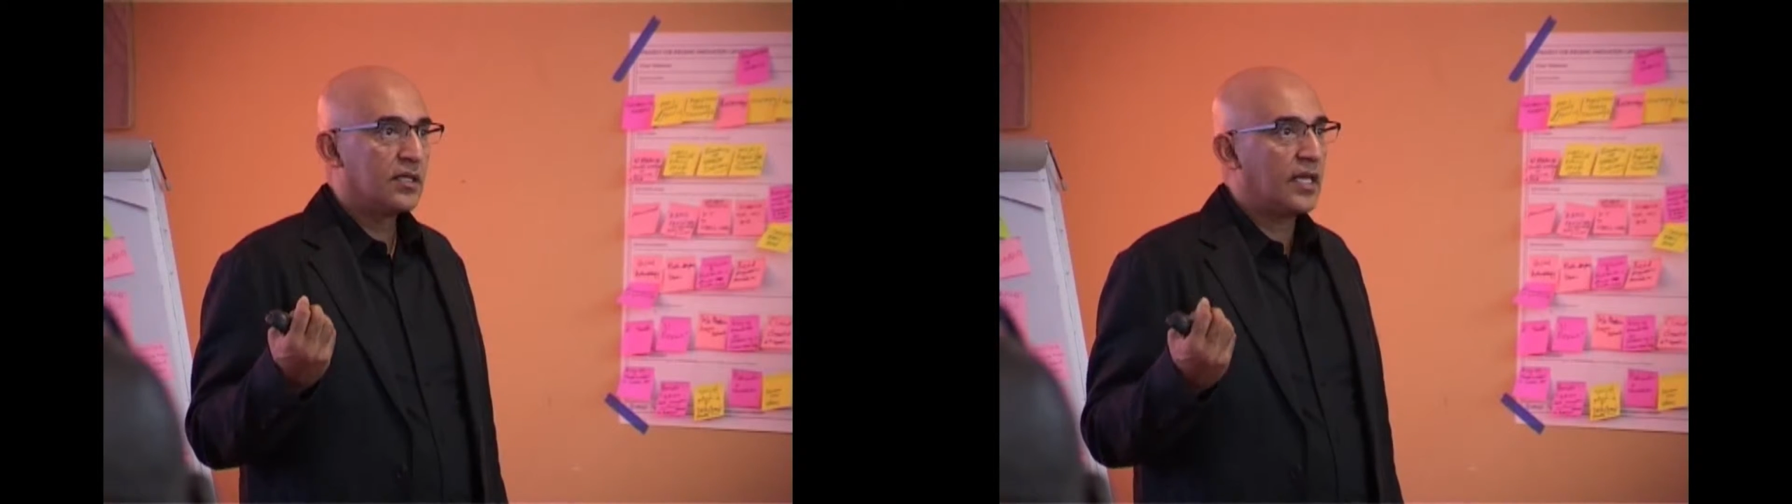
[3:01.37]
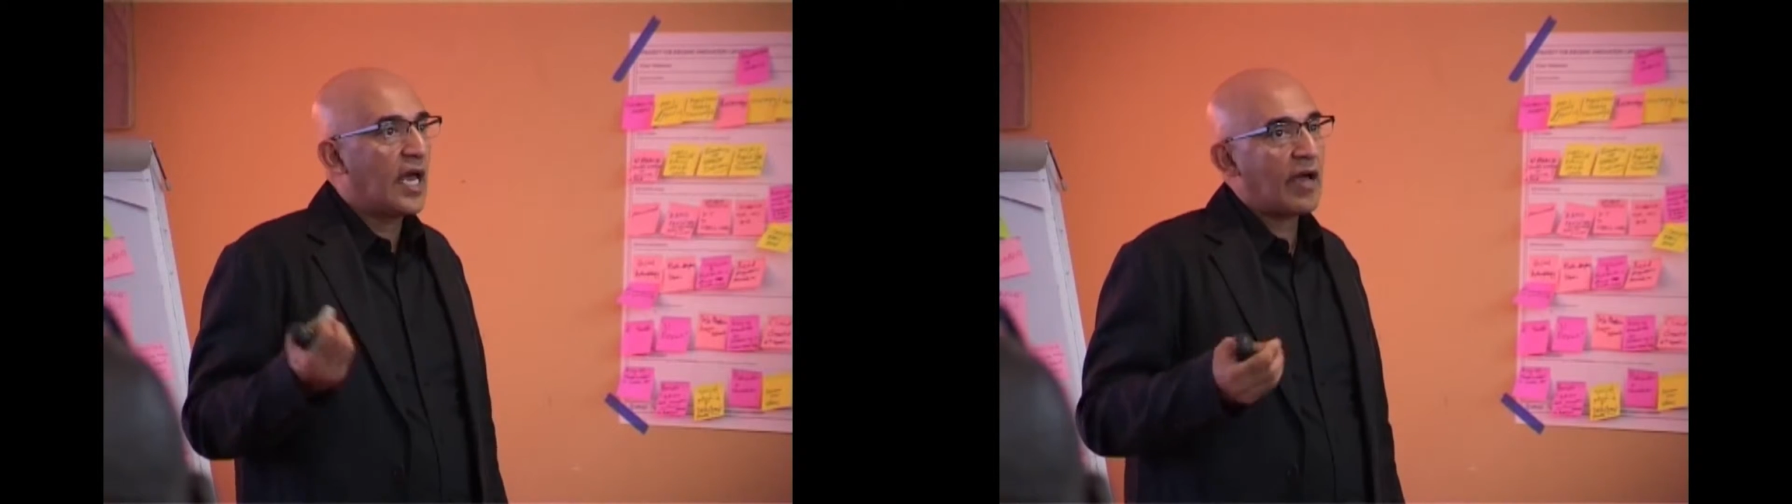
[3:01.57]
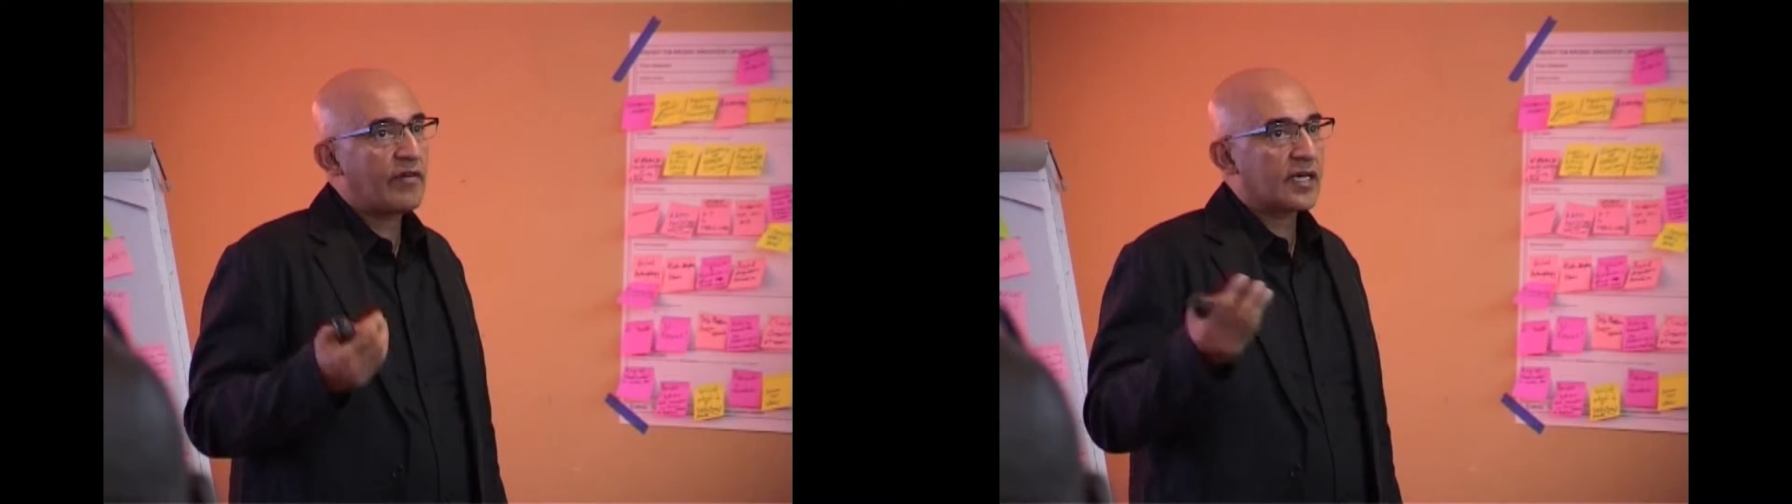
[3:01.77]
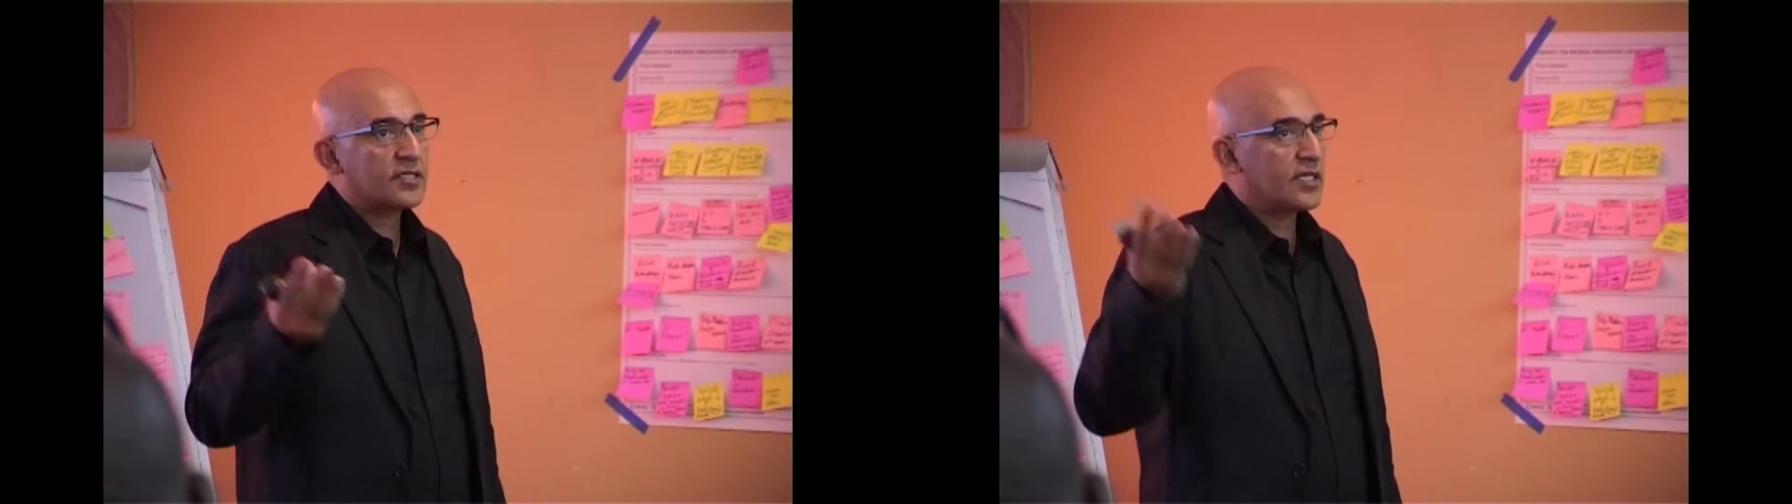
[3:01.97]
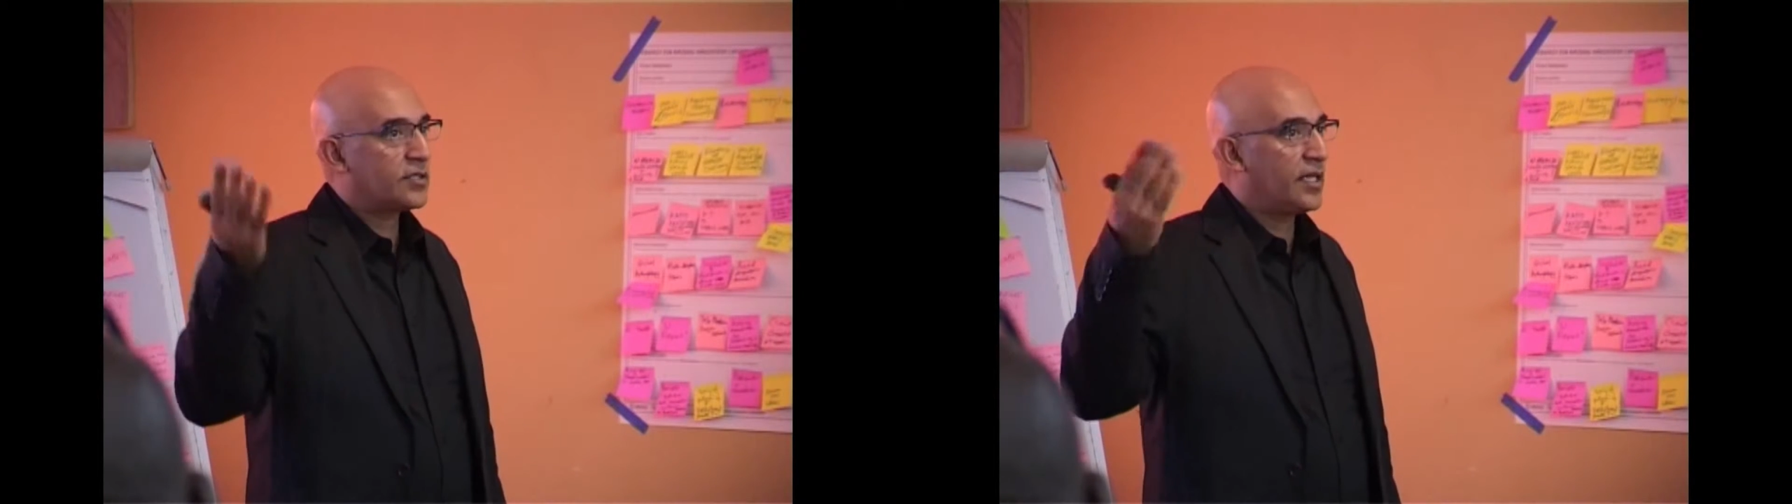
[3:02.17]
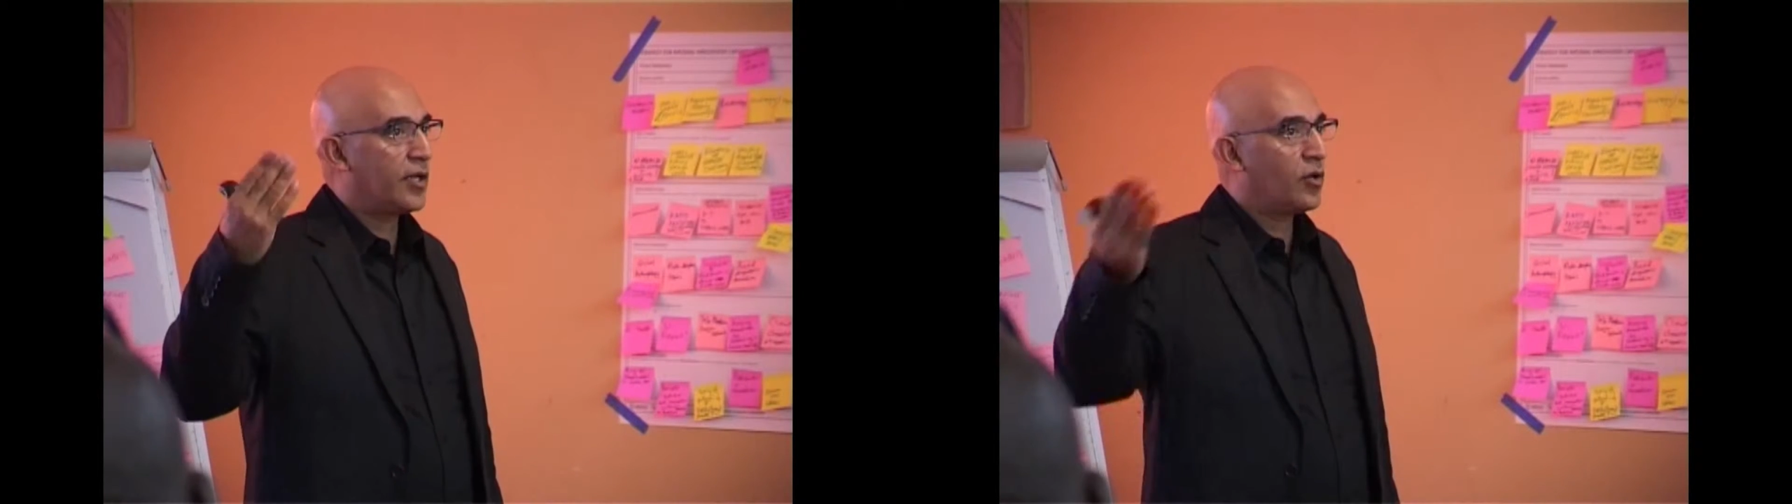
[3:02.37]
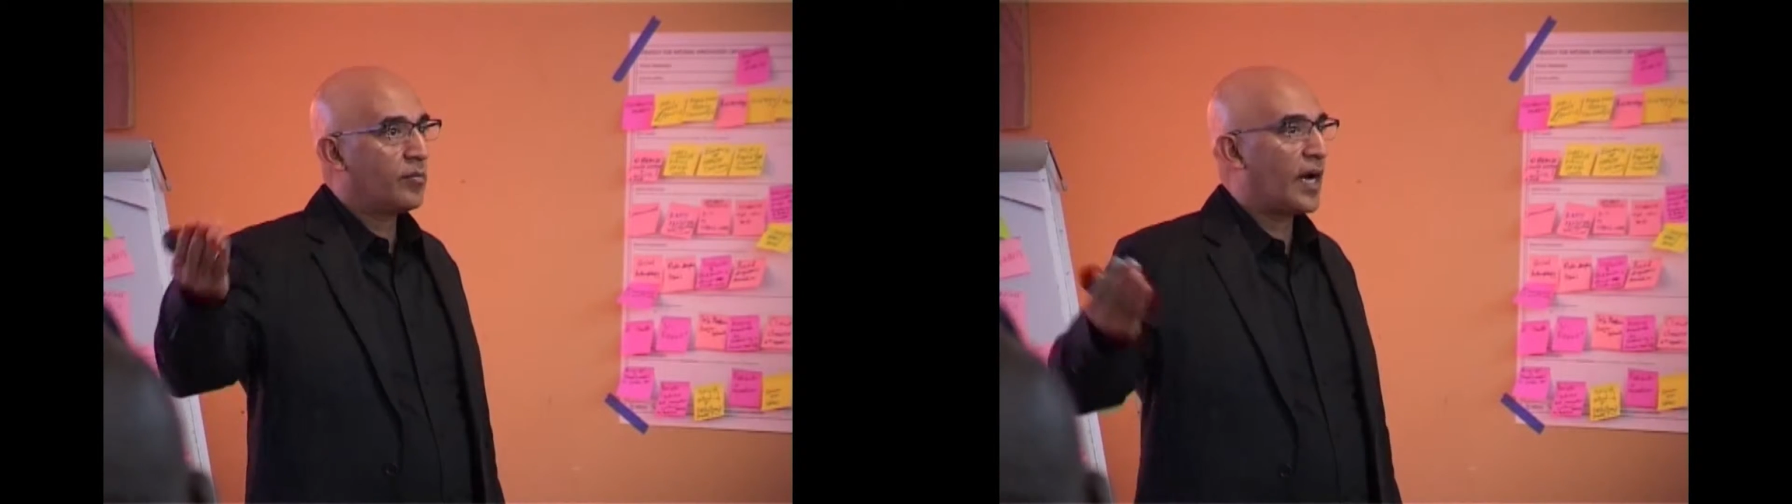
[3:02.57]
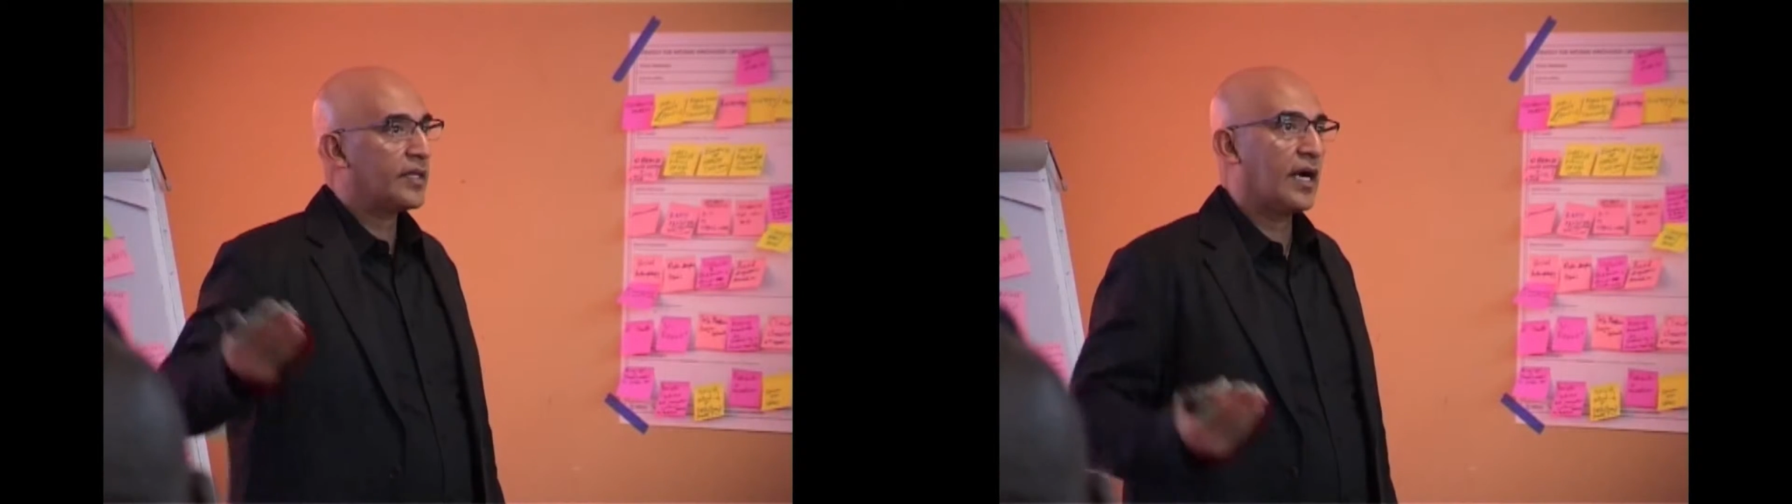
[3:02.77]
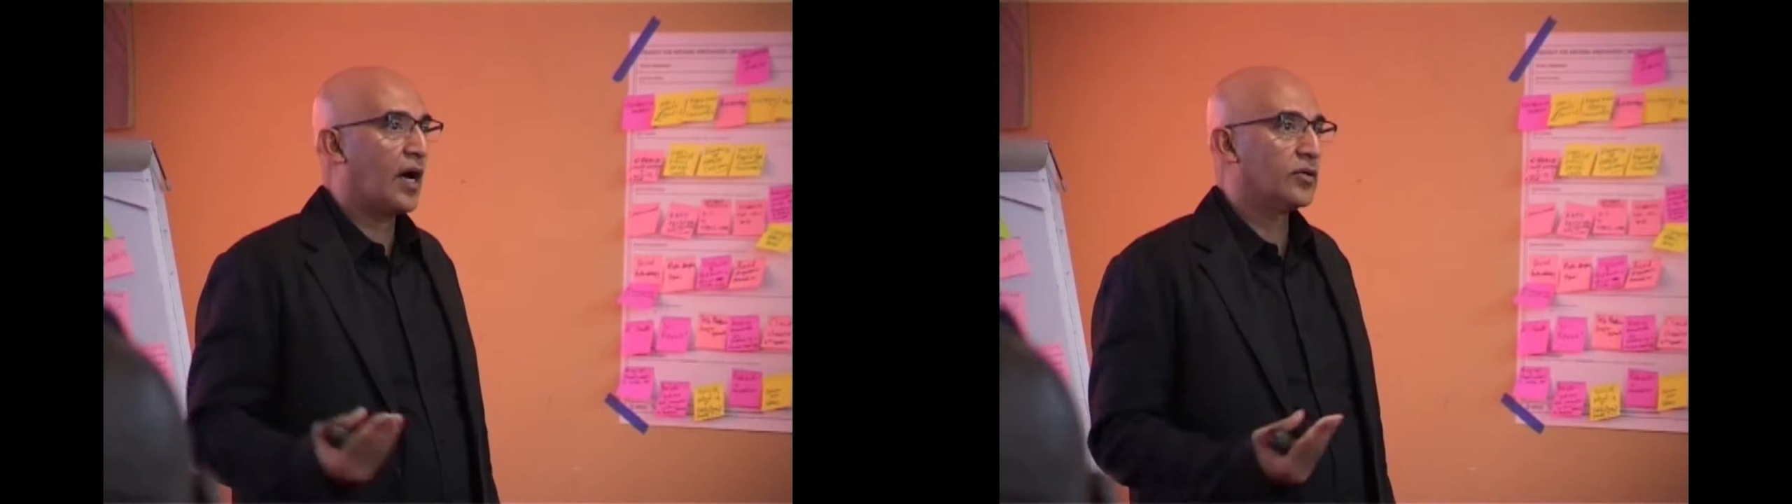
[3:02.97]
they have access, they don't buy their